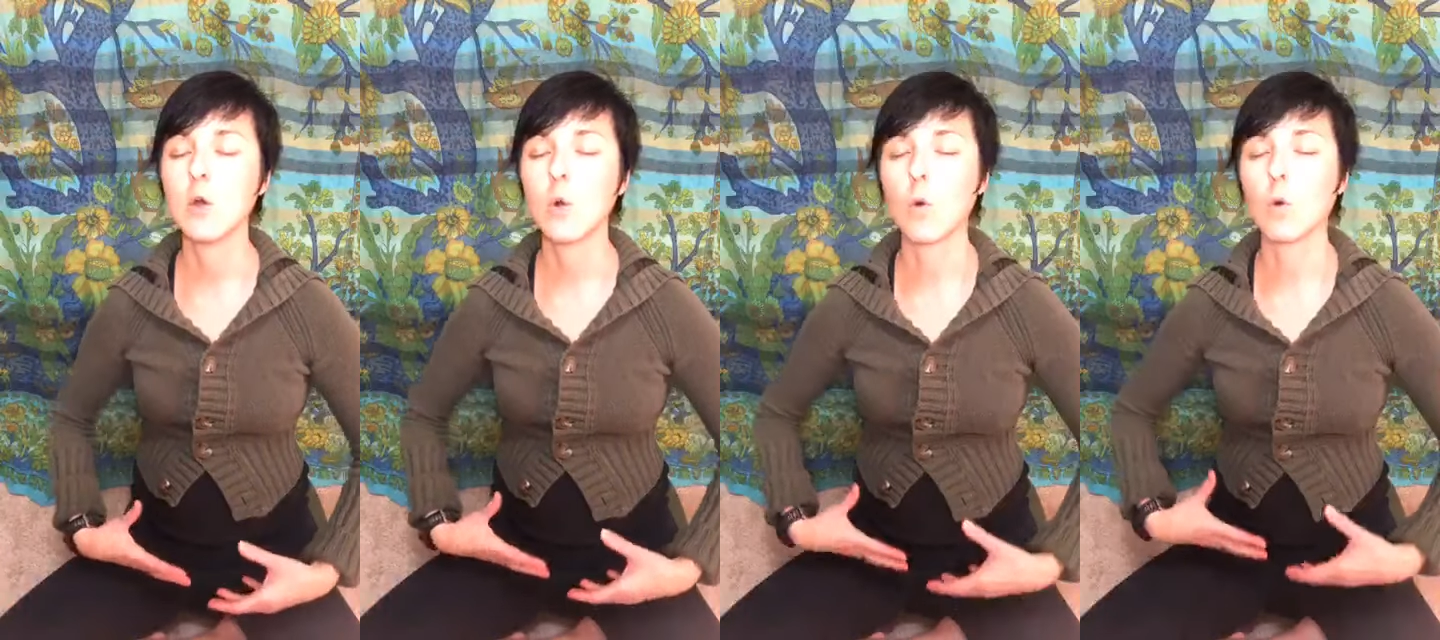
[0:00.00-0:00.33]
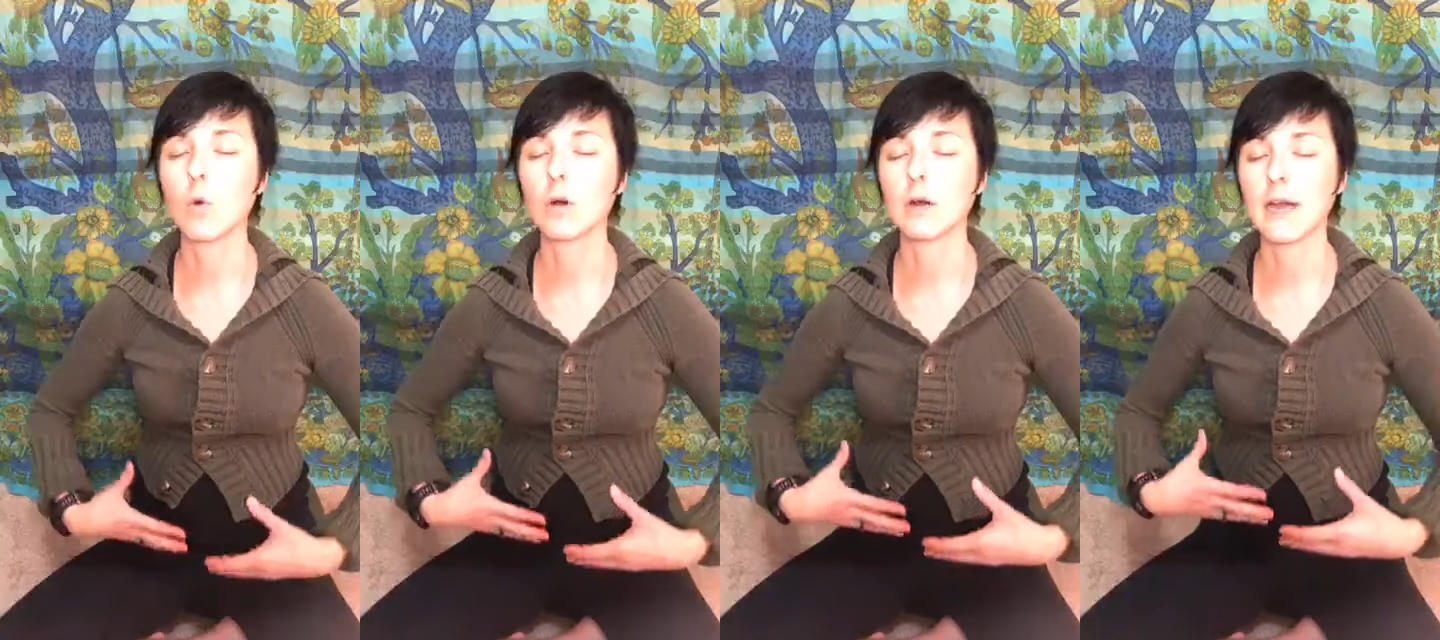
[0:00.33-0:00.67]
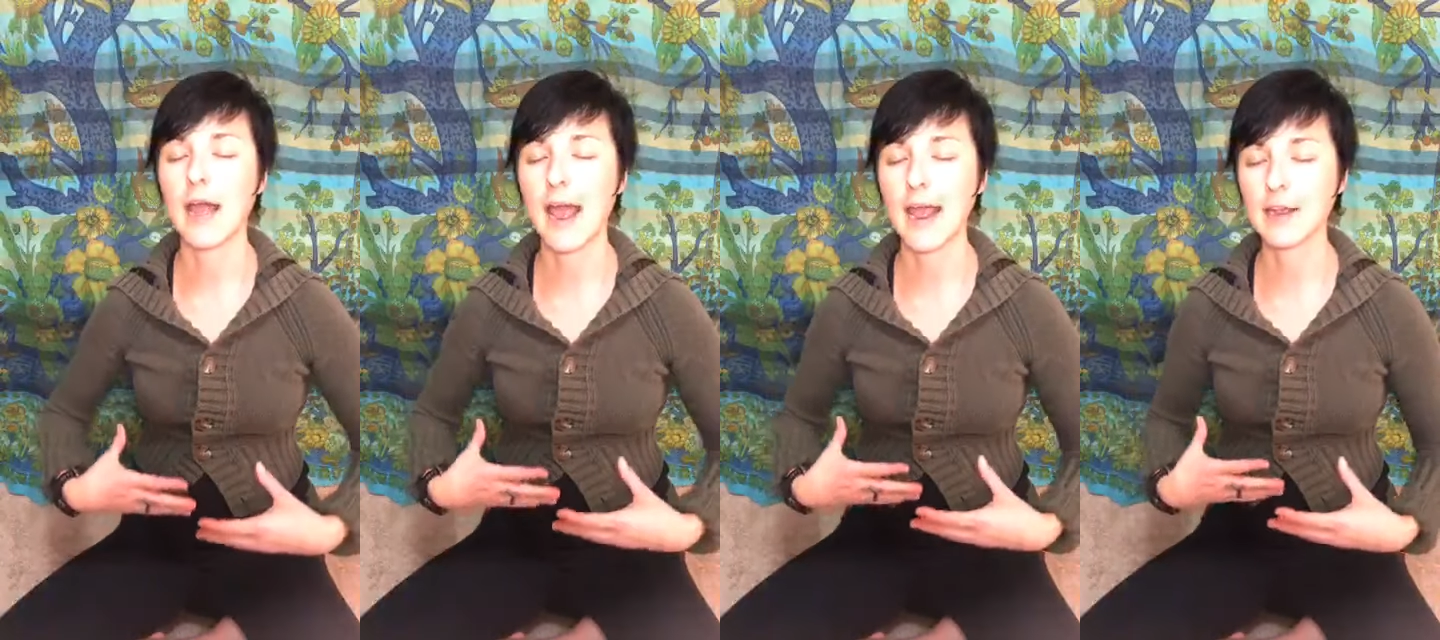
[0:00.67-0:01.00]
or
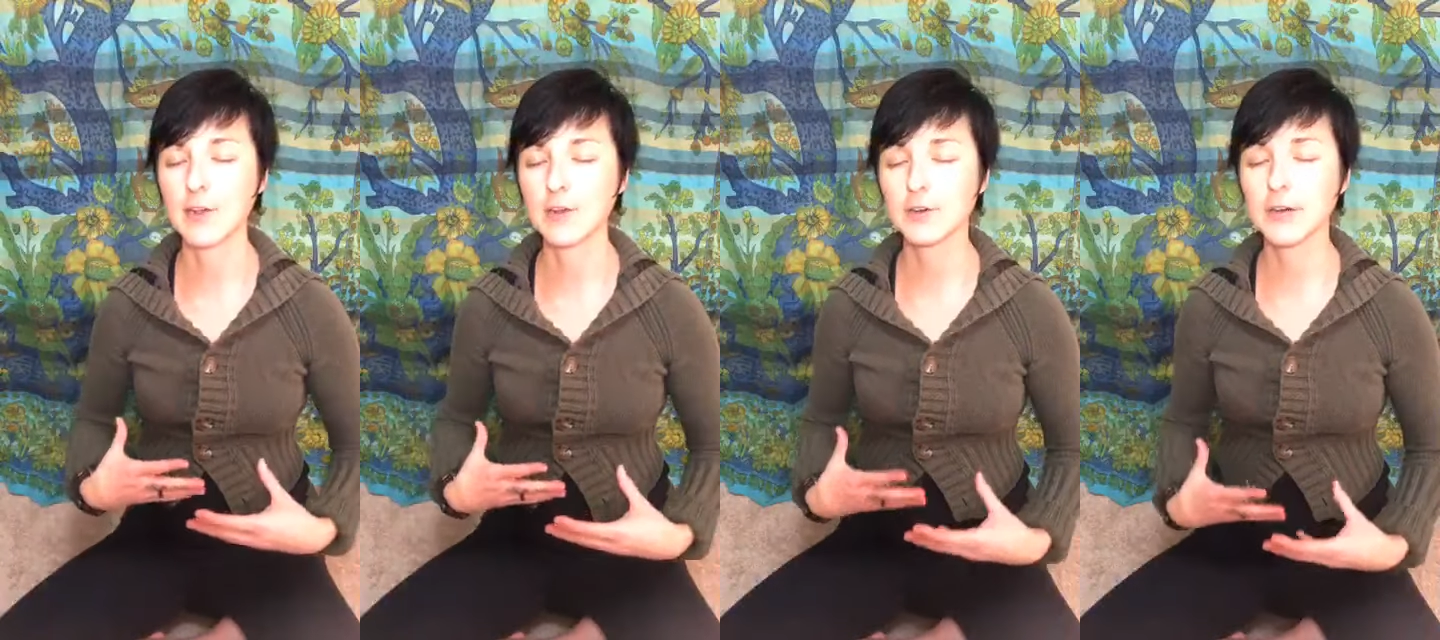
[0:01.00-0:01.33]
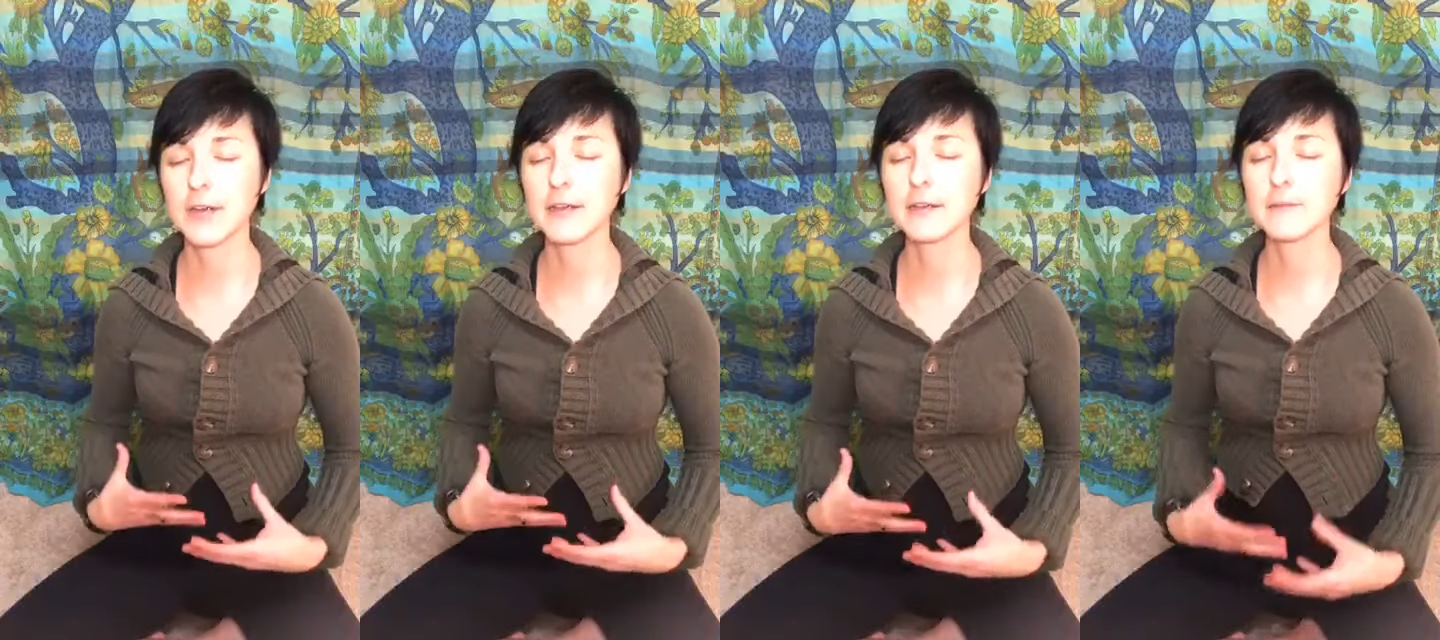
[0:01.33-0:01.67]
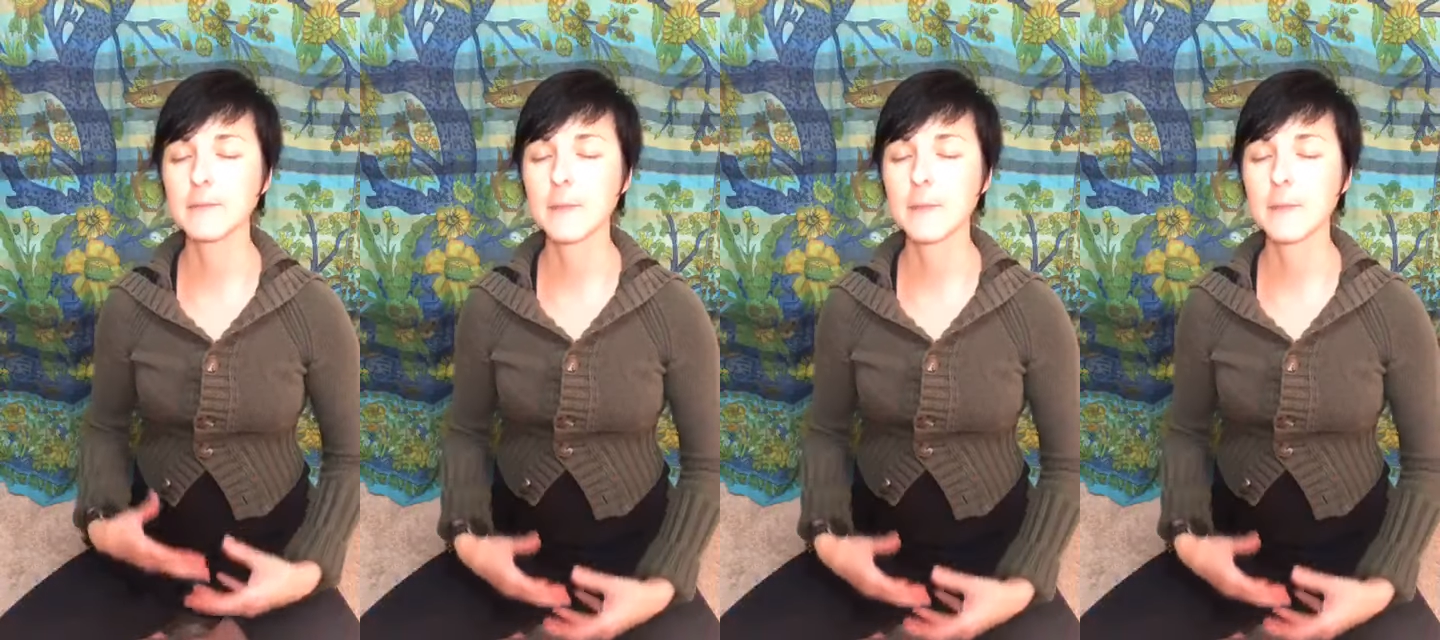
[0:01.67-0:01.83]
anchoring?